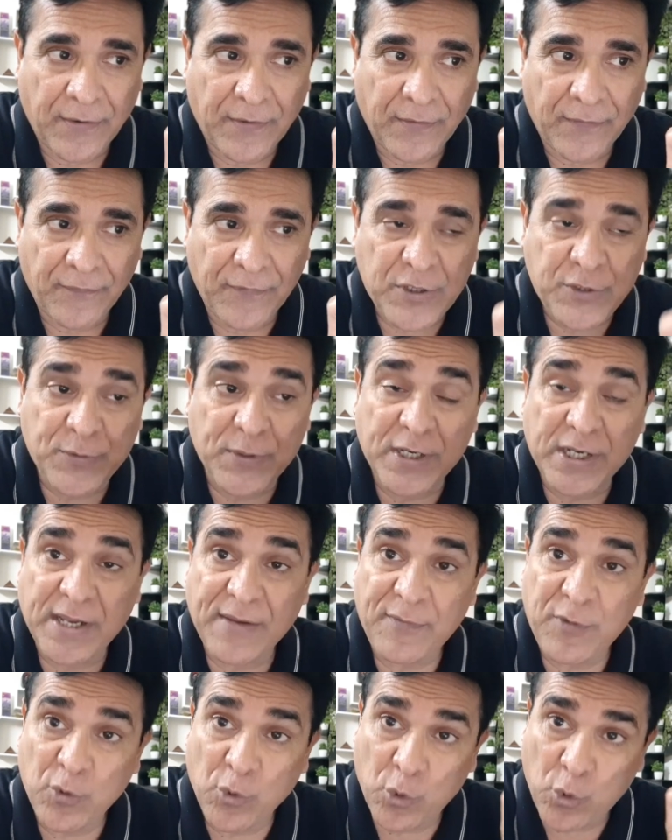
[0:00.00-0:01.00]
which will
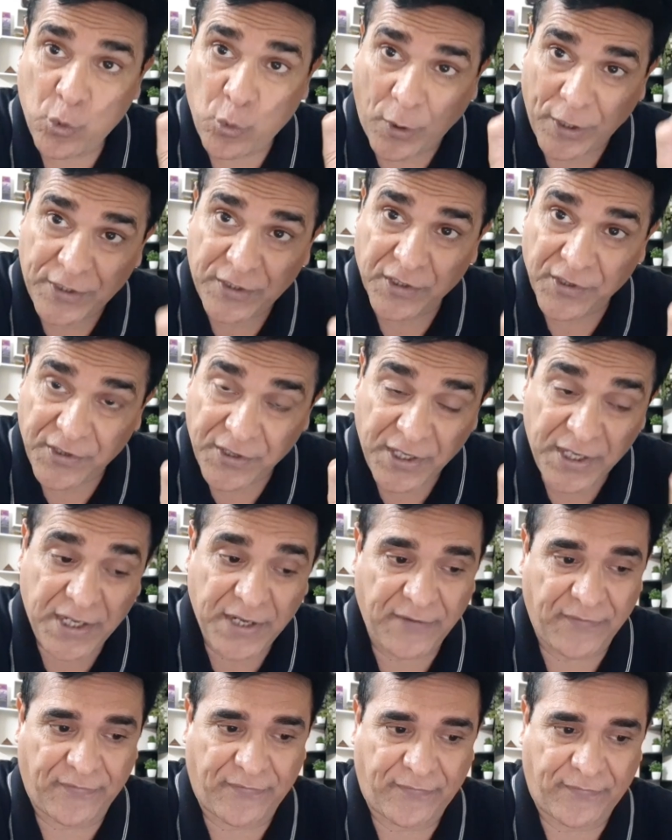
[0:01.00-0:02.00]
give you quite a
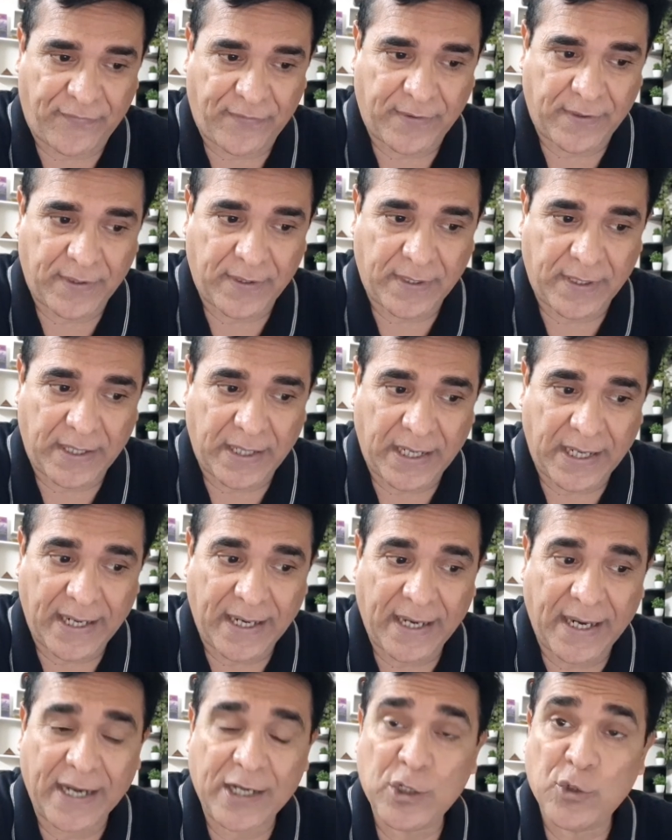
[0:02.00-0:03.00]
relief
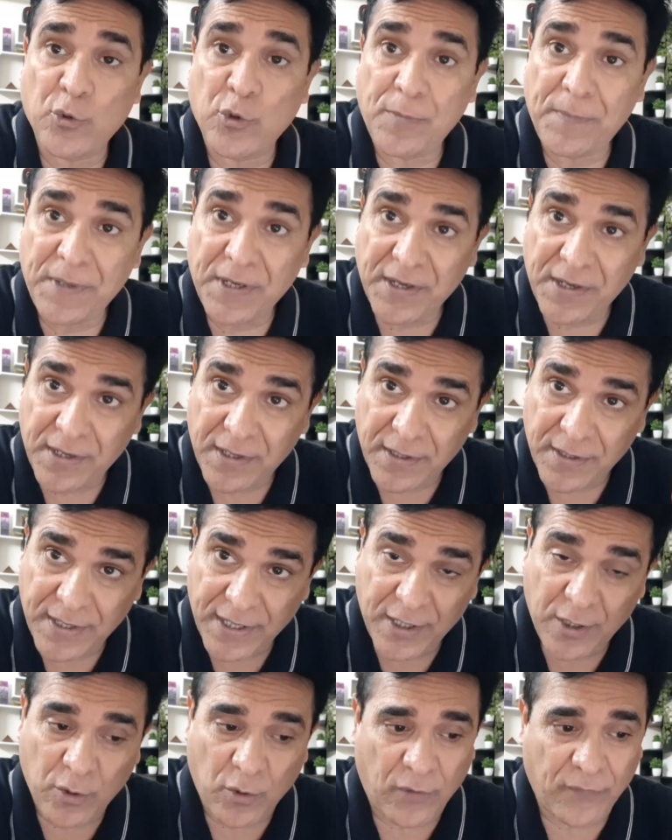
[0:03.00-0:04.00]
and you will be
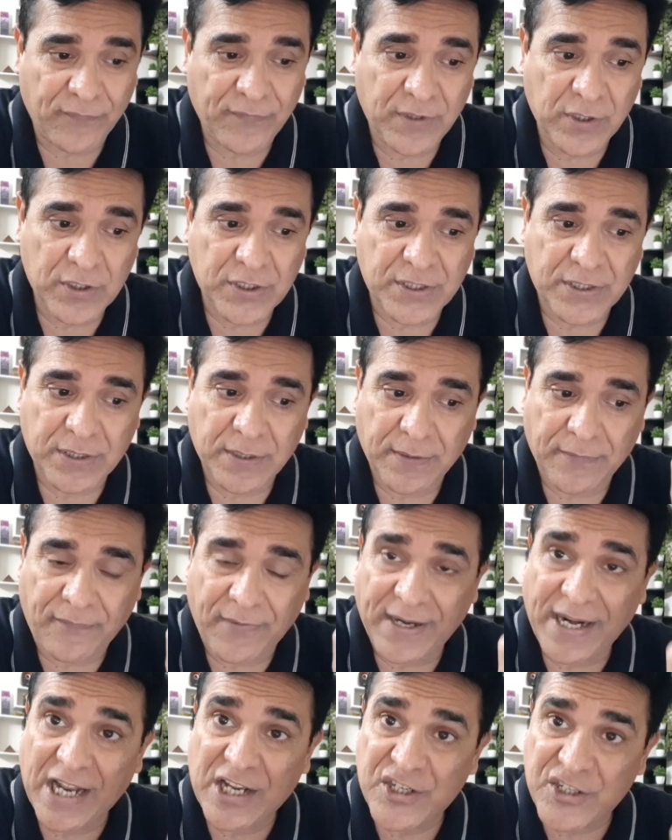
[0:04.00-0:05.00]
rid of this
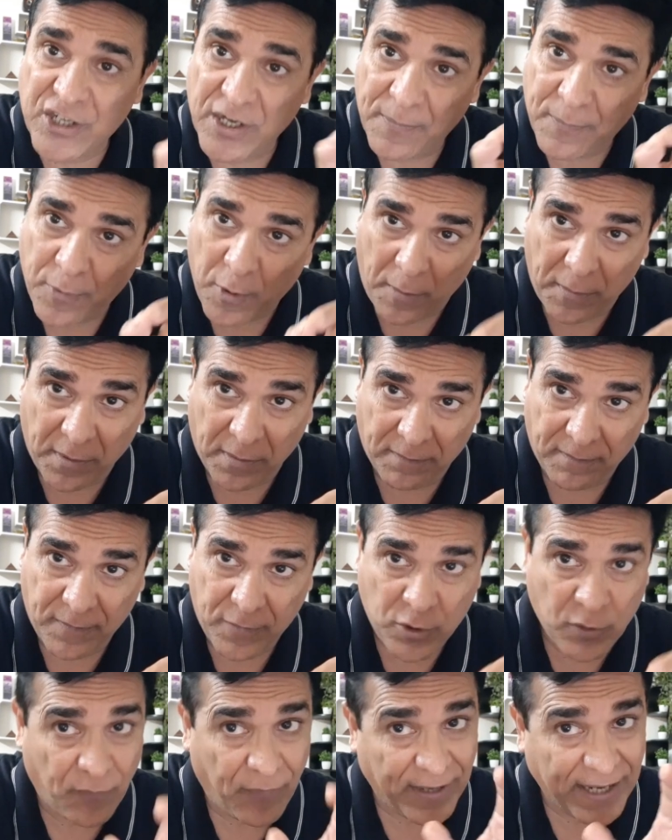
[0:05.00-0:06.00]
financial problem.
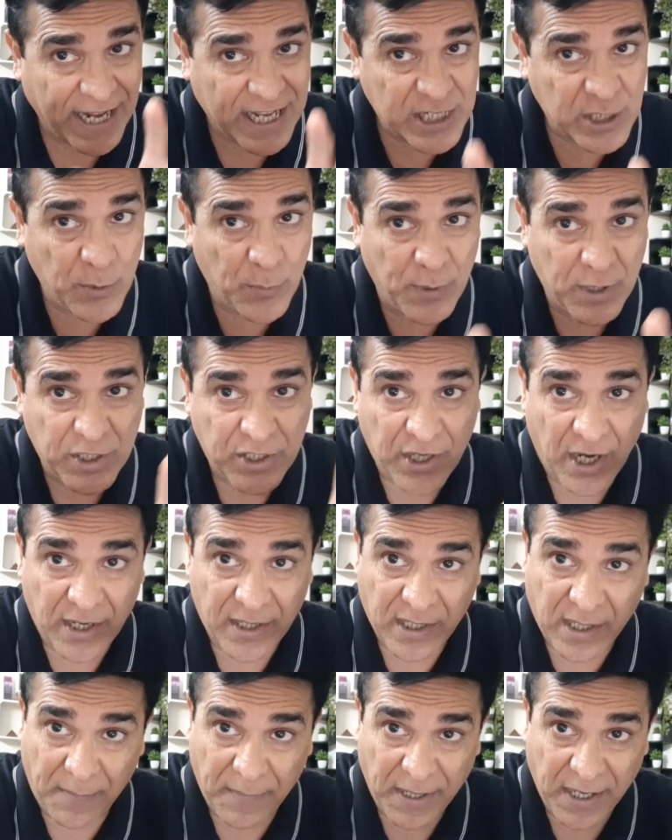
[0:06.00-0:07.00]
So finances will
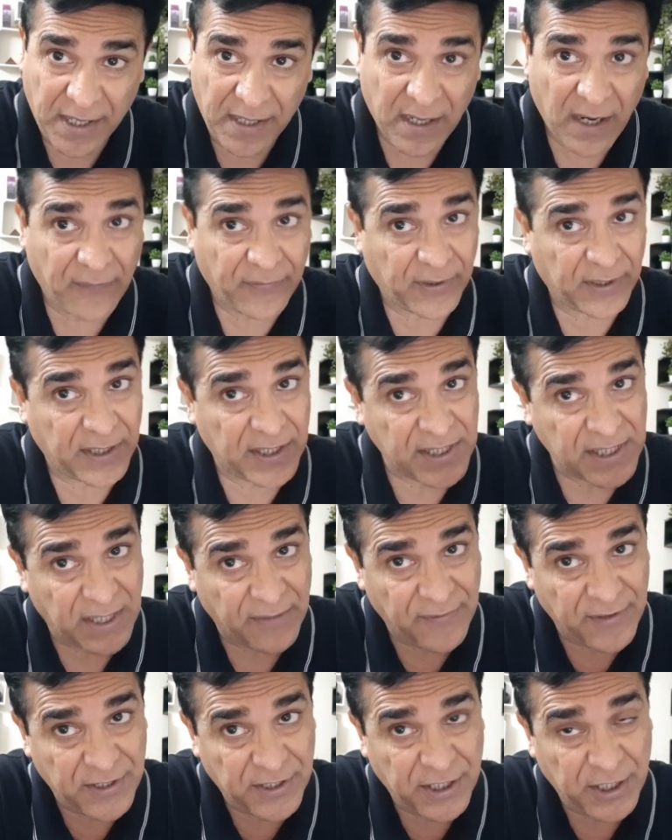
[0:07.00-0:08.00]
start coming in after the
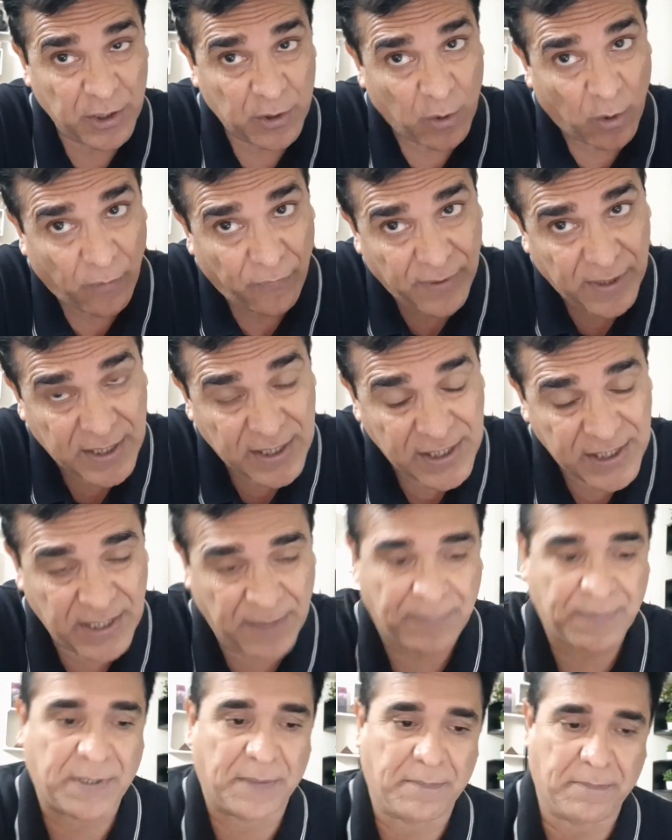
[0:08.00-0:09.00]
17th of
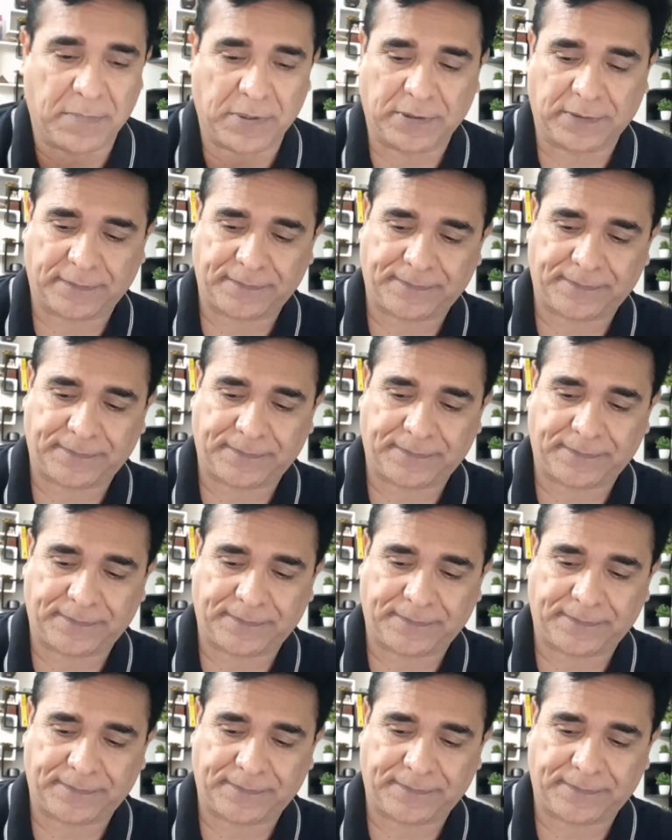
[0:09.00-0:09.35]
September.